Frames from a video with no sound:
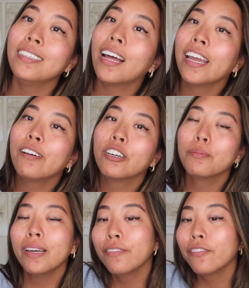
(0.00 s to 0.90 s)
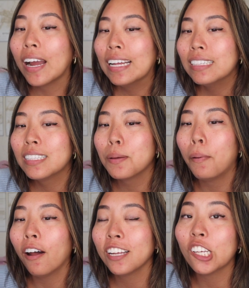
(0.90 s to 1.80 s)
night, one of my friends
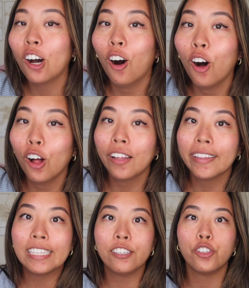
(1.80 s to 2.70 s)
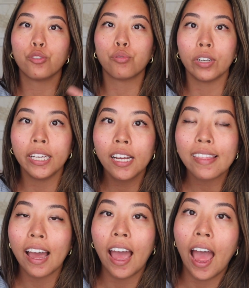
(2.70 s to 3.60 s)
bought us all this drink
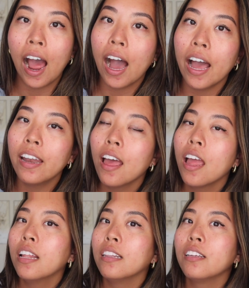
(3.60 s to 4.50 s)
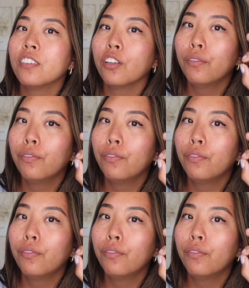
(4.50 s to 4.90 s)
that had this little